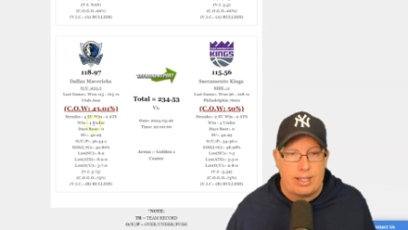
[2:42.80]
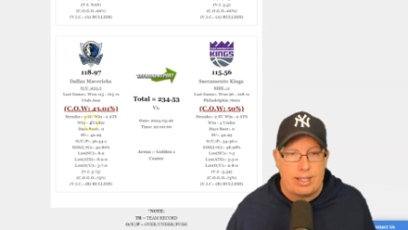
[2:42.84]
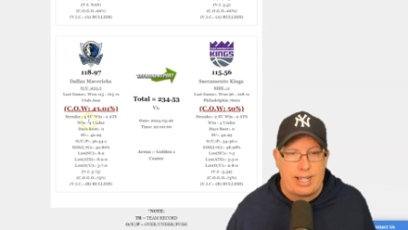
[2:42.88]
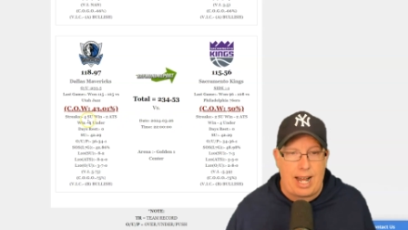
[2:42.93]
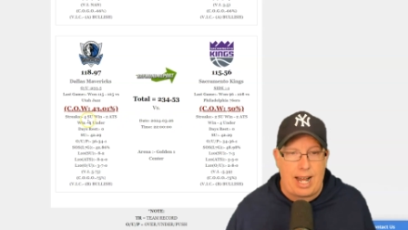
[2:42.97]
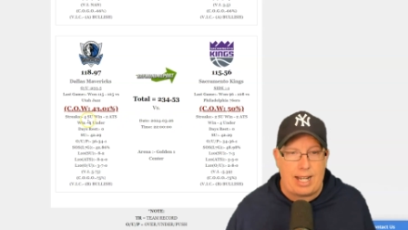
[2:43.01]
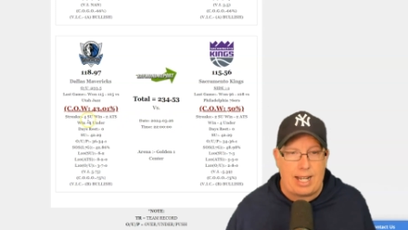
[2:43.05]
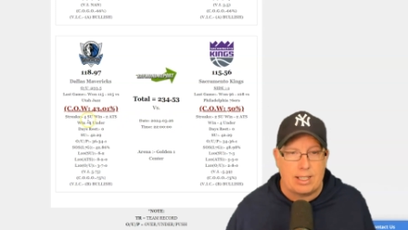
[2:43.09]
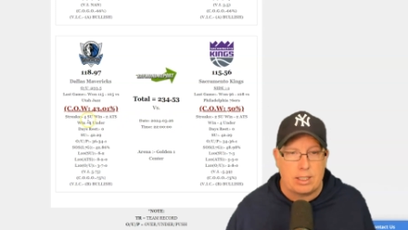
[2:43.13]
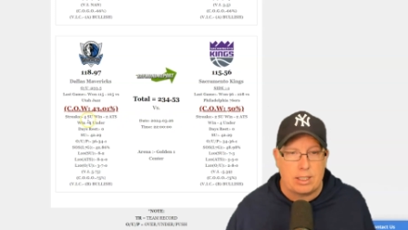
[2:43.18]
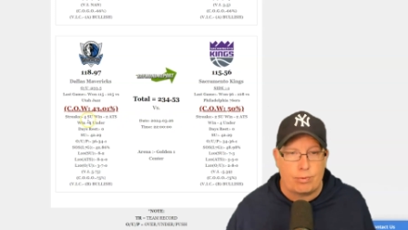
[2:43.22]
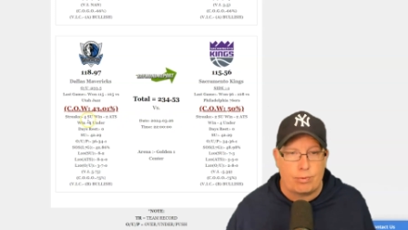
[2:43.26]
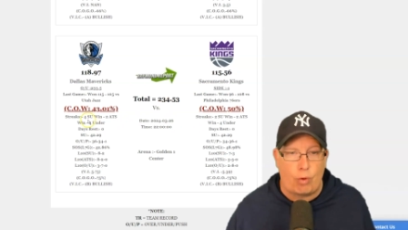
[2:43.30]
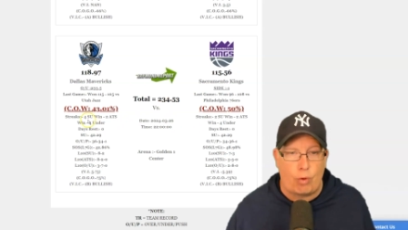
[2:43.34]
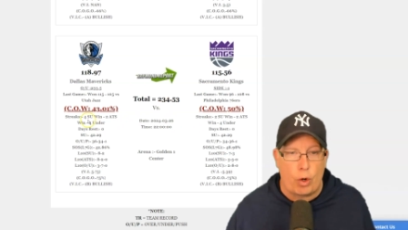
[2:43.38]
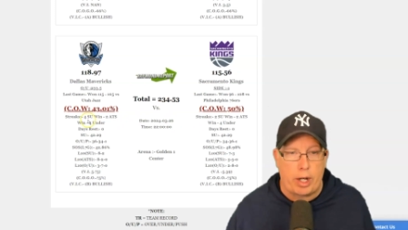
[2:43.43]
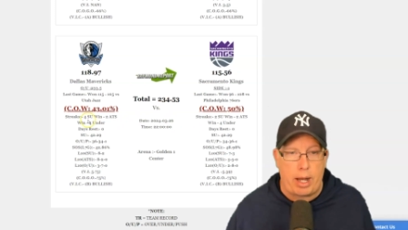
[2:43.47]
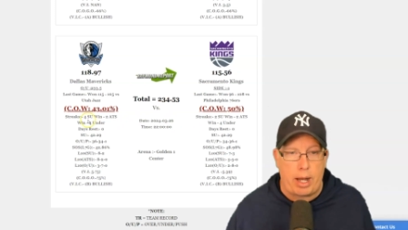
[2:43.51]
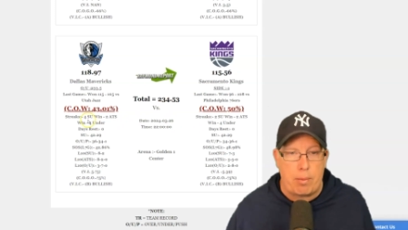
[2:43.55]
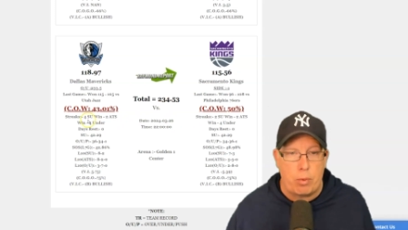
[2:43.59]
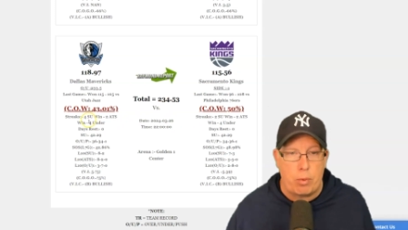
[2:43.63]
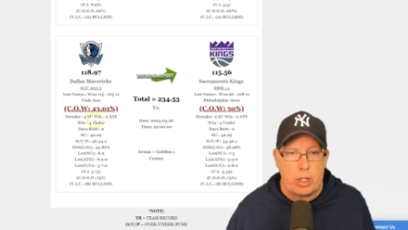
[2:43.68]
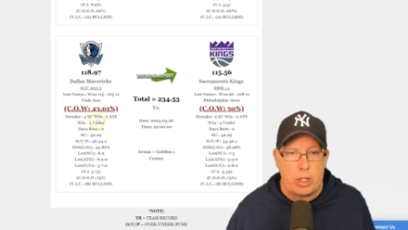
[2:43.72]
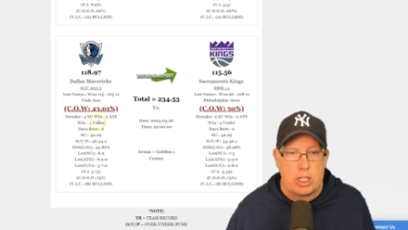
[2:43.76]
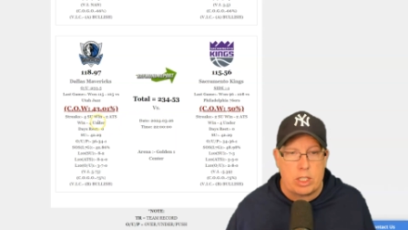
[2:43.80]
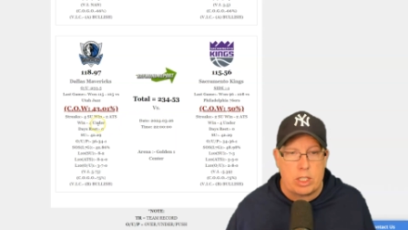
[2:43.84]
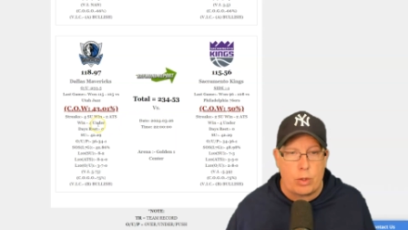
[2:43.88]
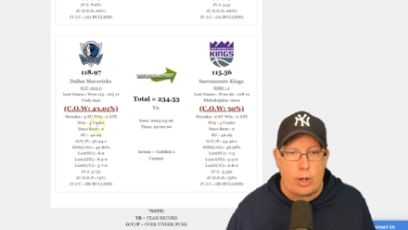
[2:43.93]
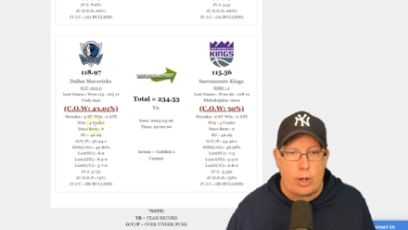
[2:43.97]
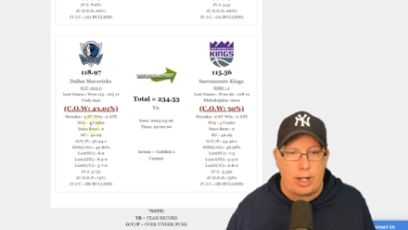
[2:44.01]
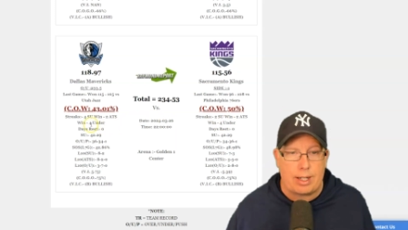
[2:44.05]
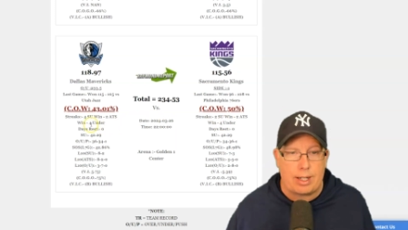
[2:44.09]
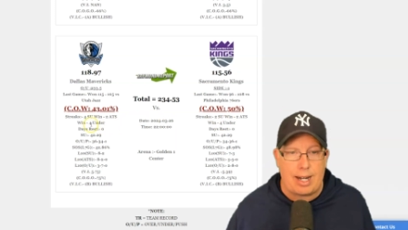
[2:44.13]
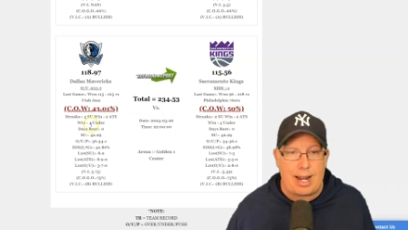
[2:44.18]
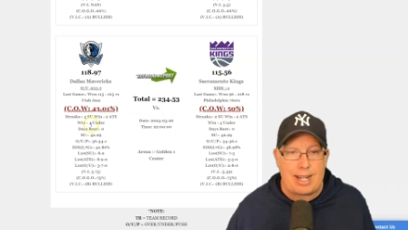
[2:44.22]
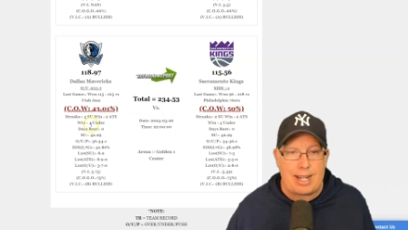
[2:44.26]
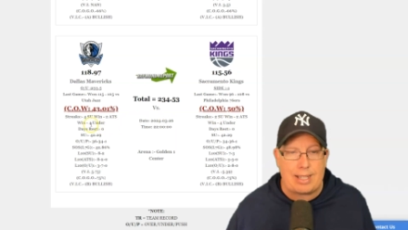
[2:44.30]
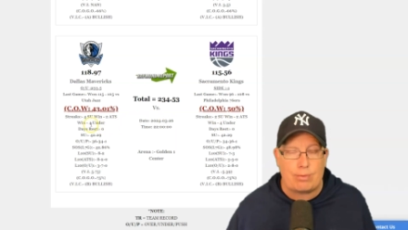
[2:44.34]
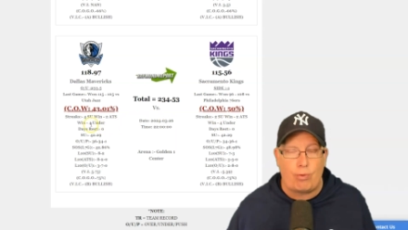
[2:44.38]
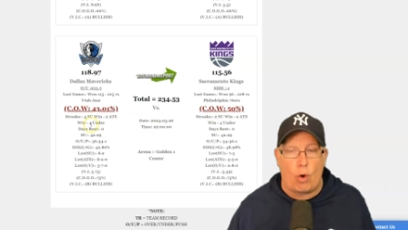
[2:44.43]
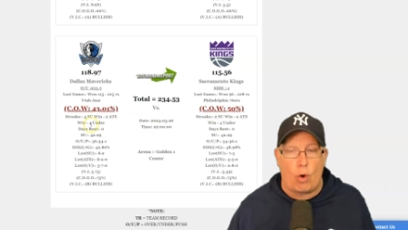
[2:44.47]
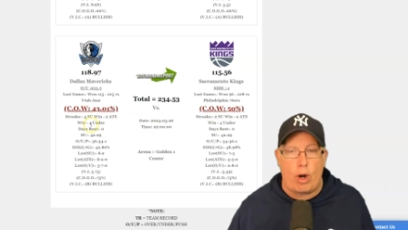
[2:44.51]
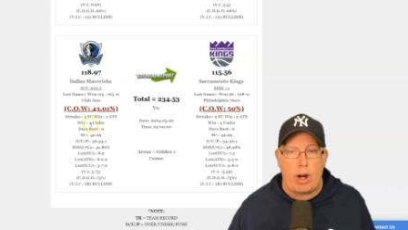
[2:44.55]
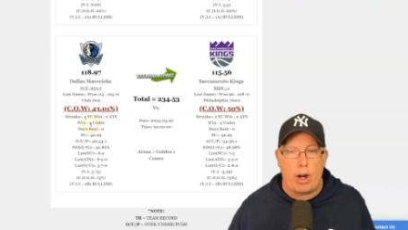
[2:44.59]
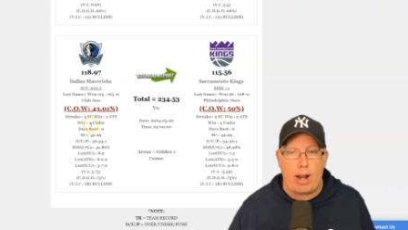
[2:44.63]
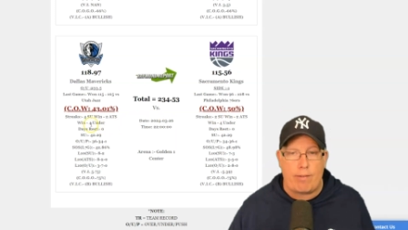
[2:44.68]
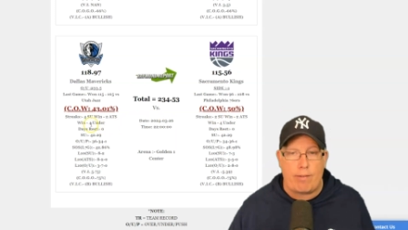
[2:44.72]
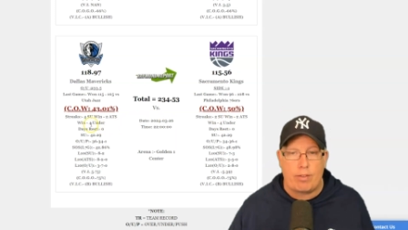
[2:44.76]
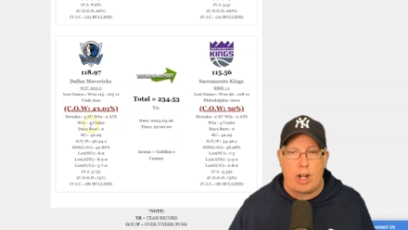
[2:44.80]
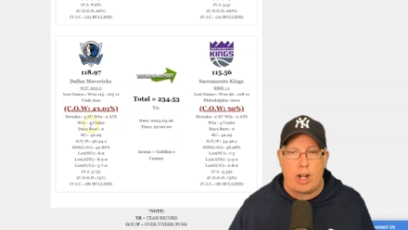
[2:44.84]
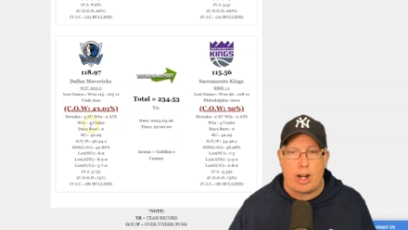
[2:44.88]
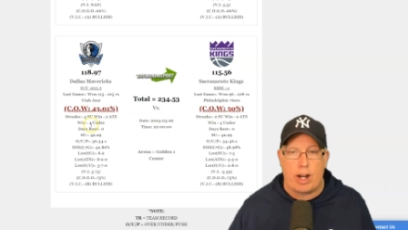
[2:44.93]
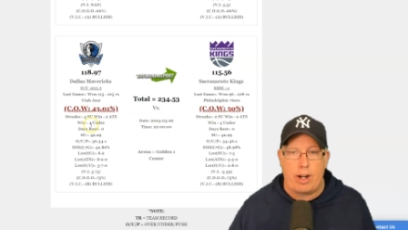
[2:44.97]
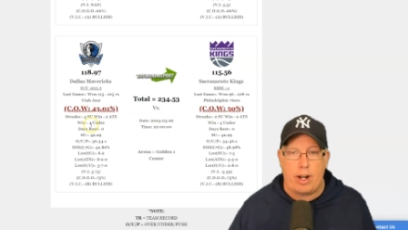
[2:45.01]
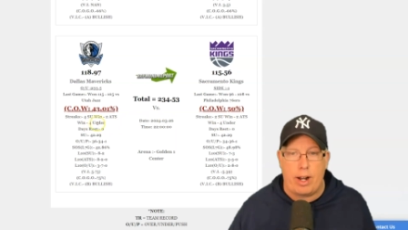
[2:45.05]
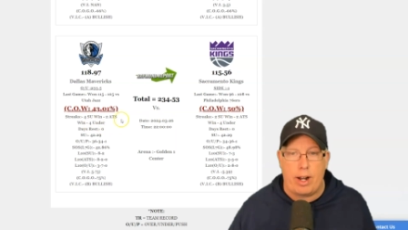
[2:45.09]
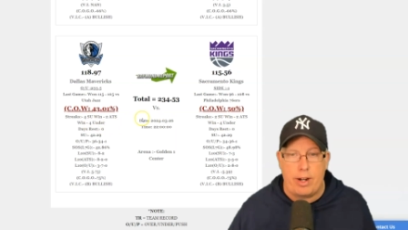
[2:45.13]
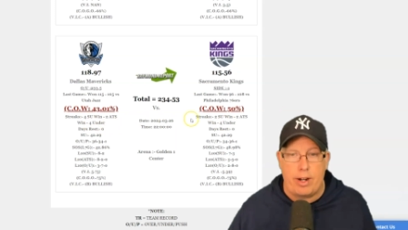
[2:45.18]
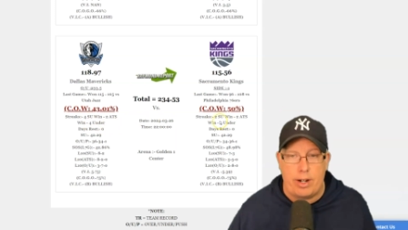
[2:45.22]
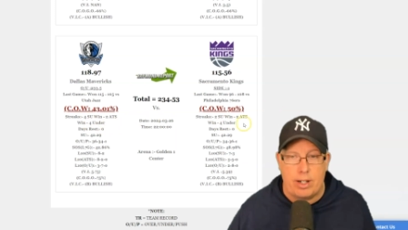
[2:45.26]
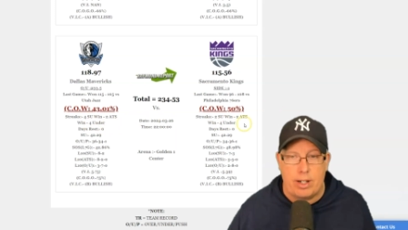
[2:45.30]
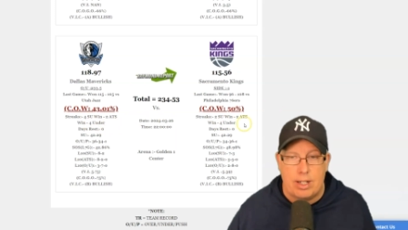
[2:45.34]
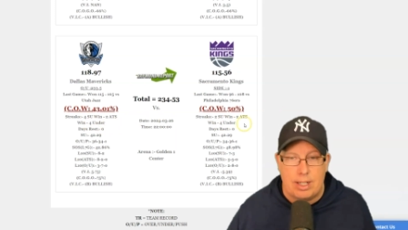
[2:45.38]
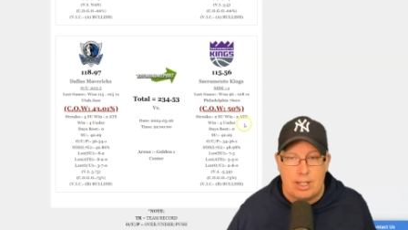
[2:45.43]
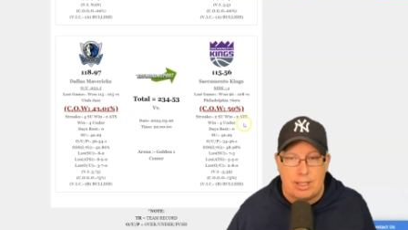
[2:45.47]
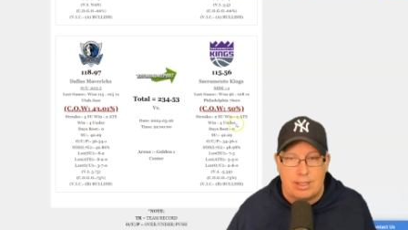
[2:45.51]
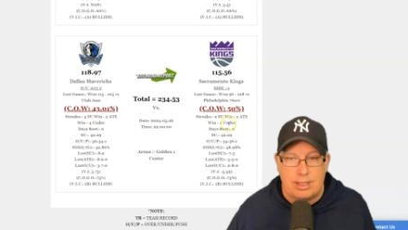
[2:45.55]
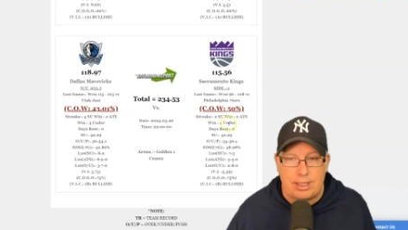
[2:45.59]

Dallas four game win streak. Last four have gone under.